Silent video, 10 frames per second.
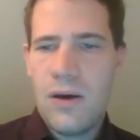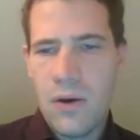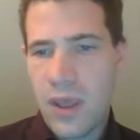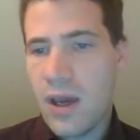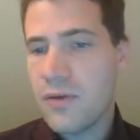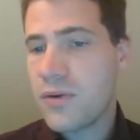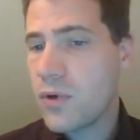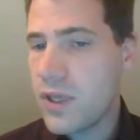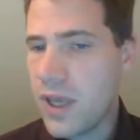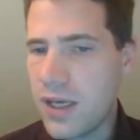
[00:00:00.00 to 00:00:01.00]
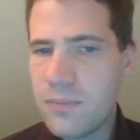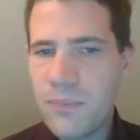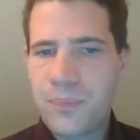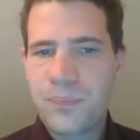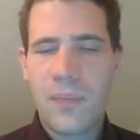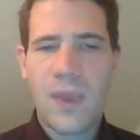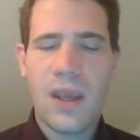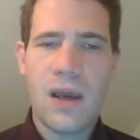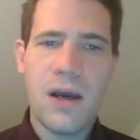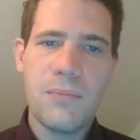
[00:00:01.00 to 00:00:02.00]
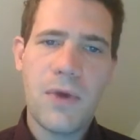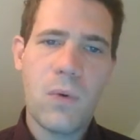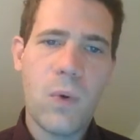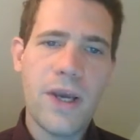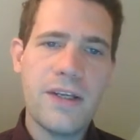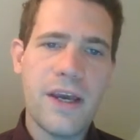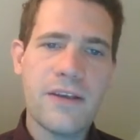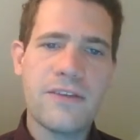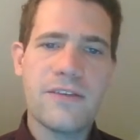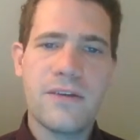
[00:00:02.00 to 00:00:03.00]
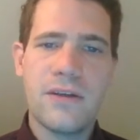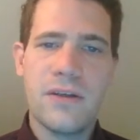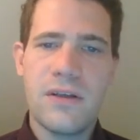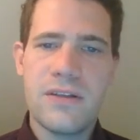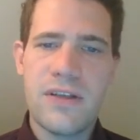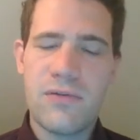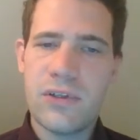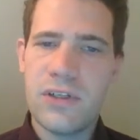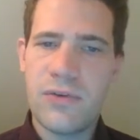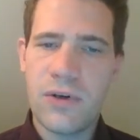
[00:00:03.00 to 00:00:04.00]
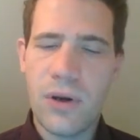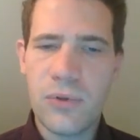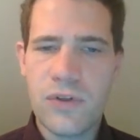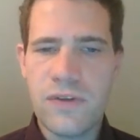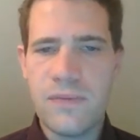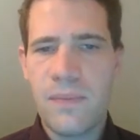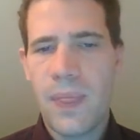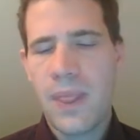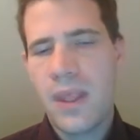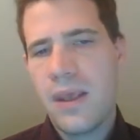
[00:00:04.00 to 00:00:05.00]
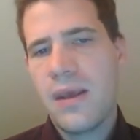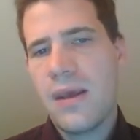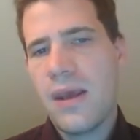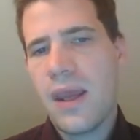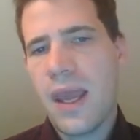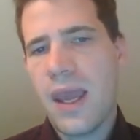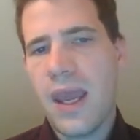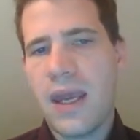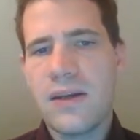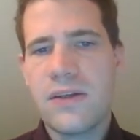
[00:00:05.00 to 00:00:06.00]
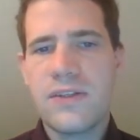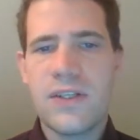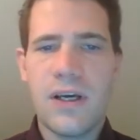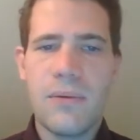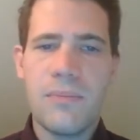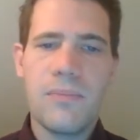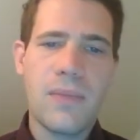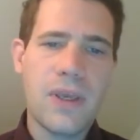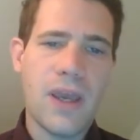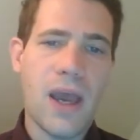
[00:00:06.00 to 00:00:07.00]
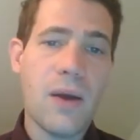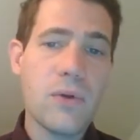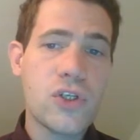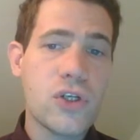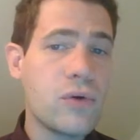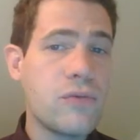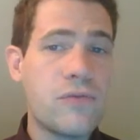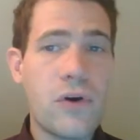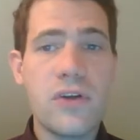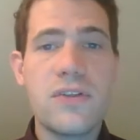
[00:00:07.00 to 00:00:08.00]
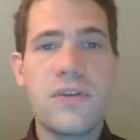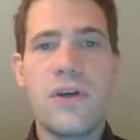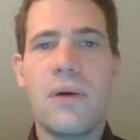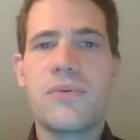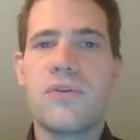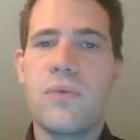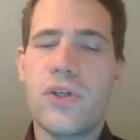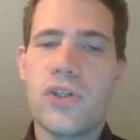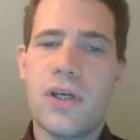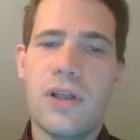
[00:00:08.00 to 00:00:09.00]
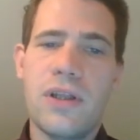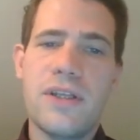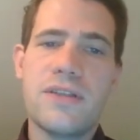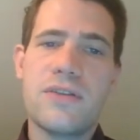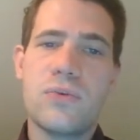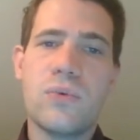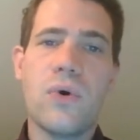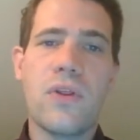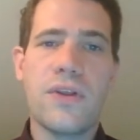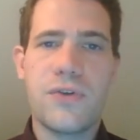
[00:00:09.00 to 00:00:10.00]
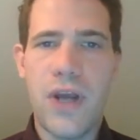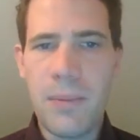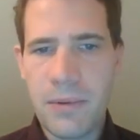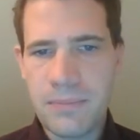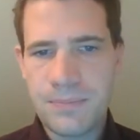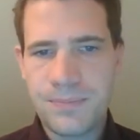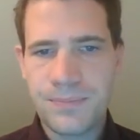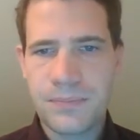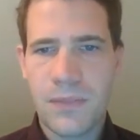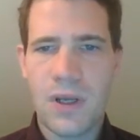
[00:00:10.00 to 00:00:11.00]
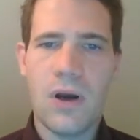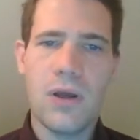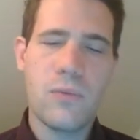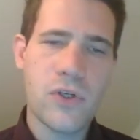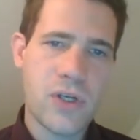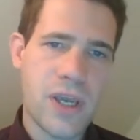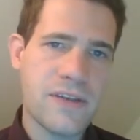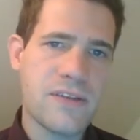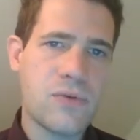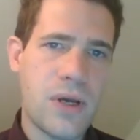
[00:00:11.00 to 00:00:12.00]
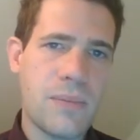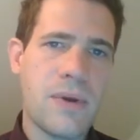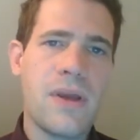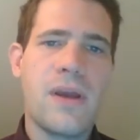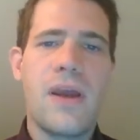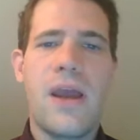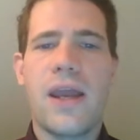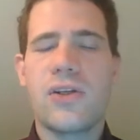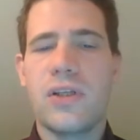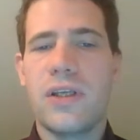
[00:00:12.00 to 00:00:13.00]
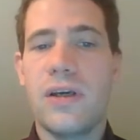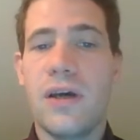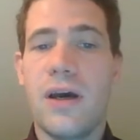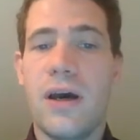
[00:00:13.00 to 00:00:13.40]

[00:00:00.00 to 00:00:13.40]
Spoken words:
Okay, after rook e8, white has several different options. And I will show you first the option which leads to the trap, or in which case the trap actually